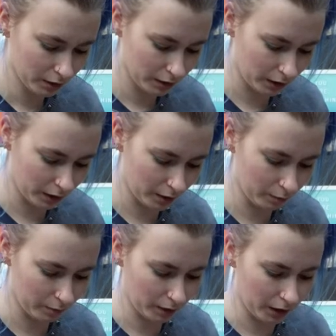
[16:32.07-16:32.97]

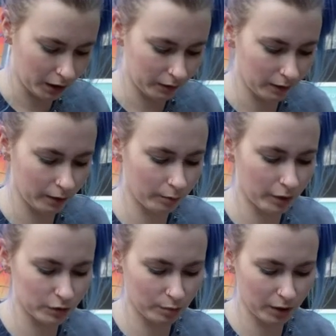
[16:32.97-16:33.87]
And I think
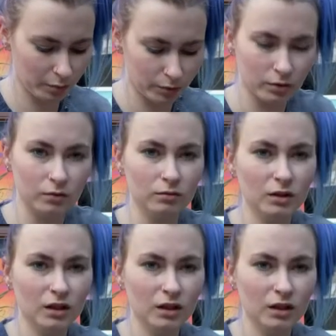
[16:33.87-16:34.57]
most people